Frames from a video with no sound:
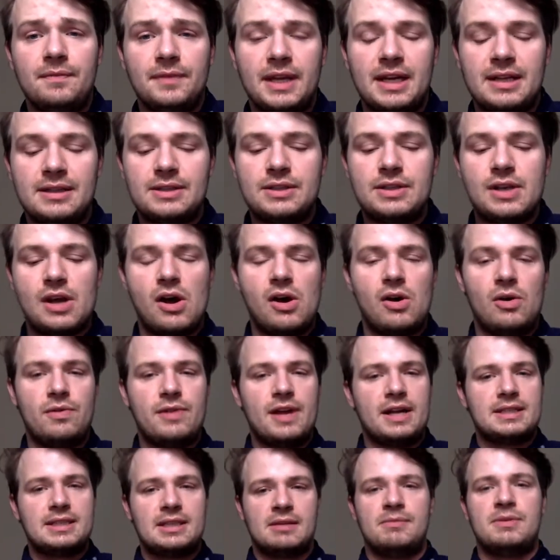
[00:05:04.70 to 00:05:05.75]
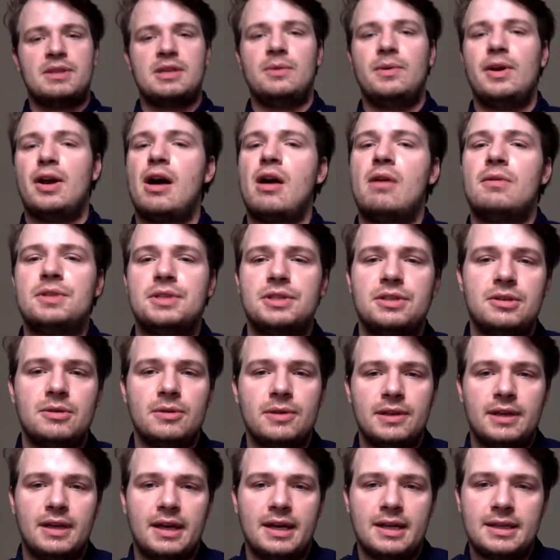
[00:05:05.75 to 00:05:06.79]
And so that's something we always do
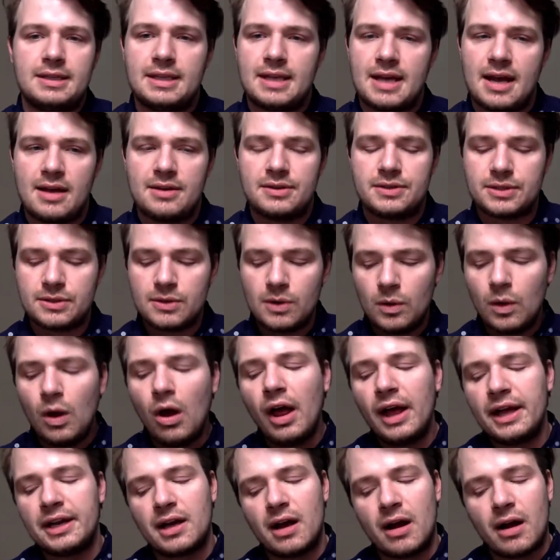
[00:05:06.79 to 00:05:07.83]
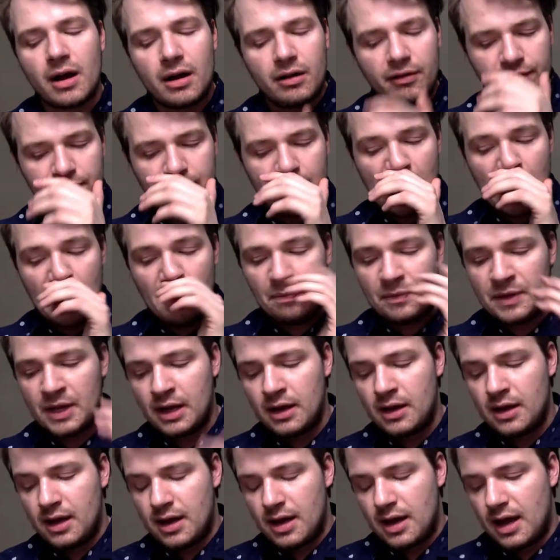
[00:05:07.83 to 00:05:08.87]
with kids at school and at Heartfelt,
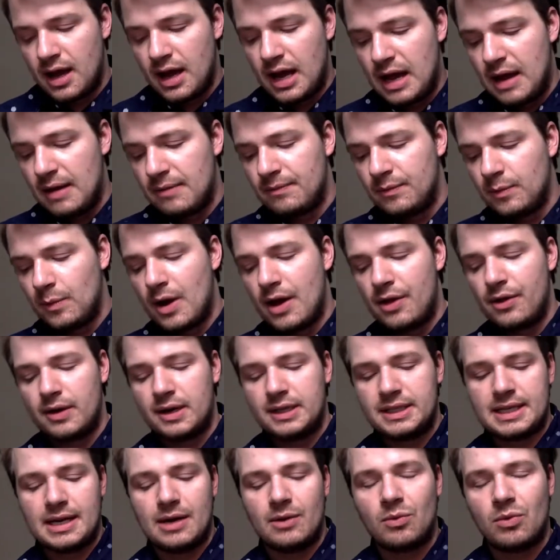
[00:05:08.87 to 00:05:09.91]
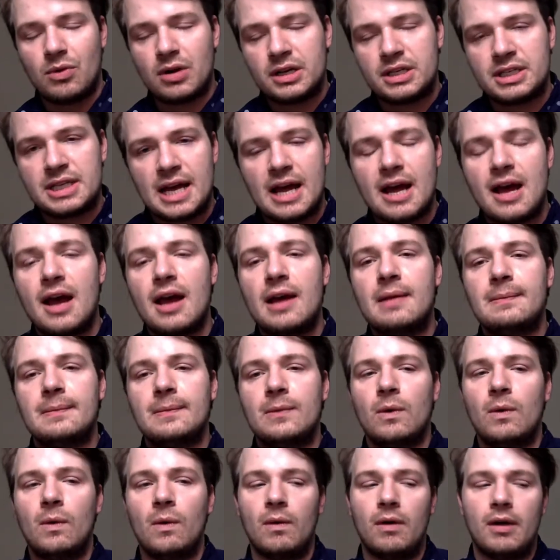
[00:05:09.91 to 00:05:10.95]
whether it's at work time
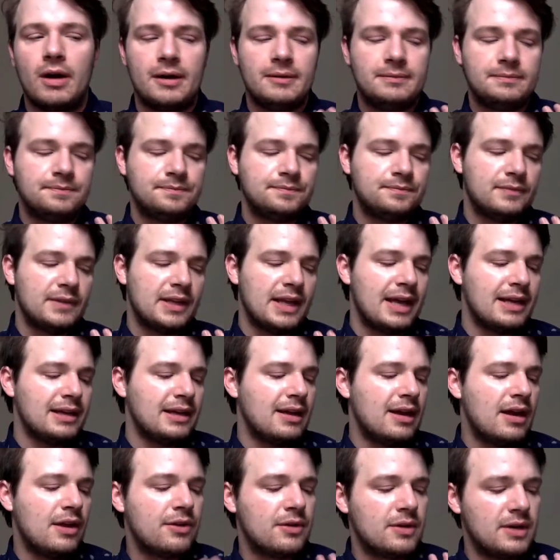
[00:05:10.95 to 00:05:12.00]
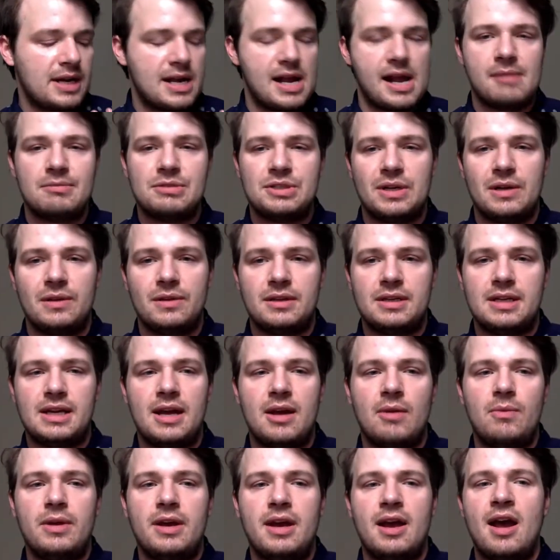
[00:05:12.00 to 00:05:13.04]
or any other time during the day.
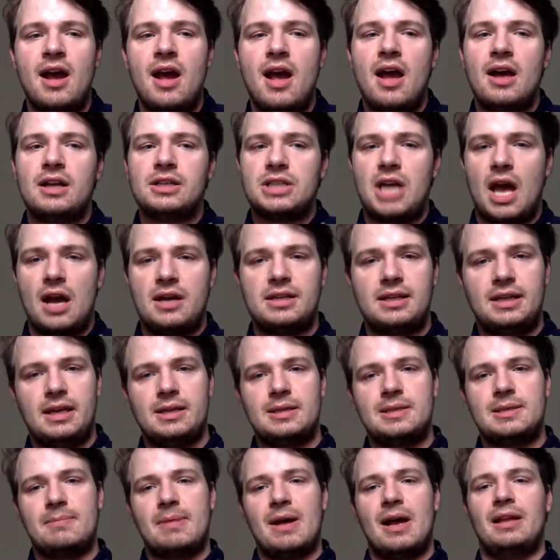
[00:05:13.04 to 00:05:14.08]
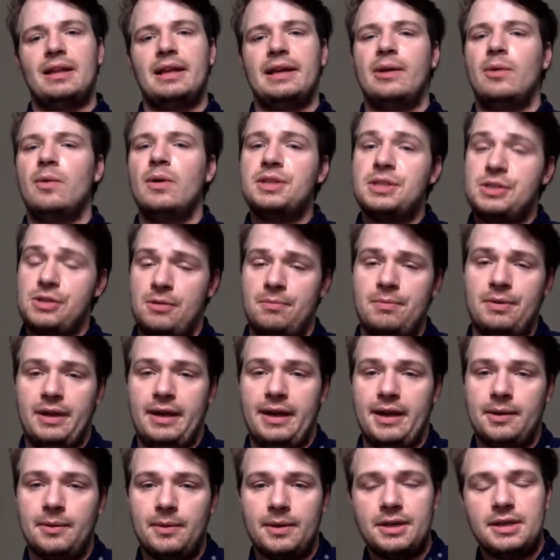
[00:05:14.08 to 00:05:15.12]
We talk to kids about, like, what's your plan?
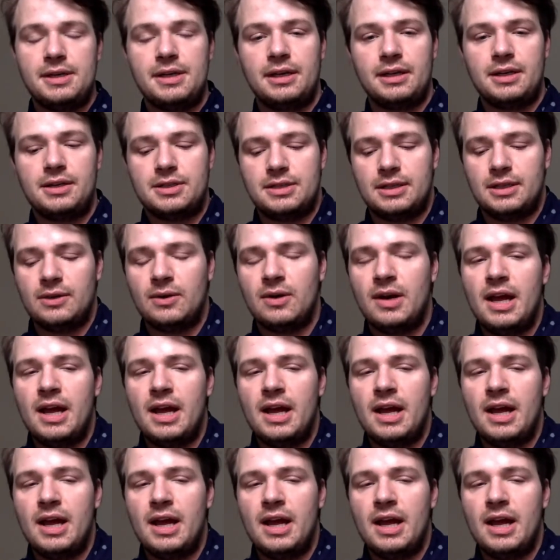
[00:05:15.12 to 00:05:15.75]
What are you going to do?